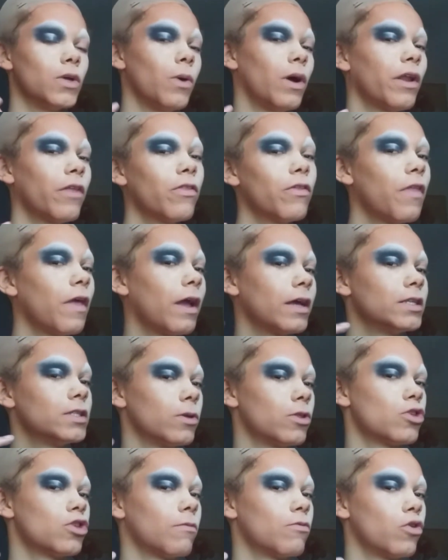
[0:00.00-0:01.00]
So another
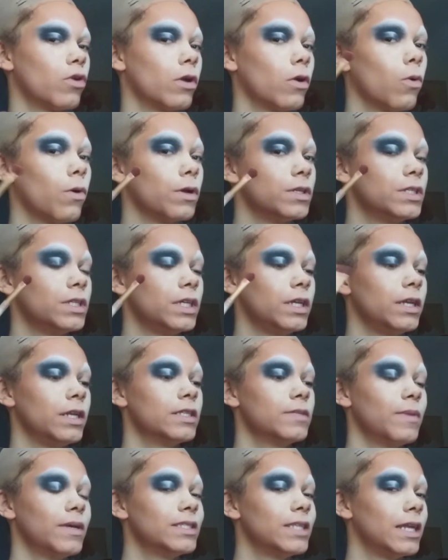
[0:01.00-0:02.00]
thing I switched up during
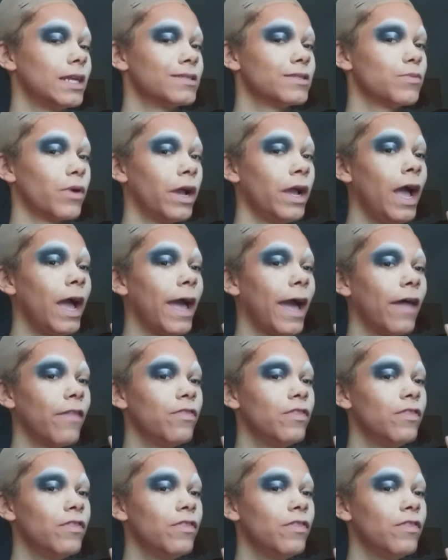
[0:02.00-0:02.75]
quarantine is my setting spray.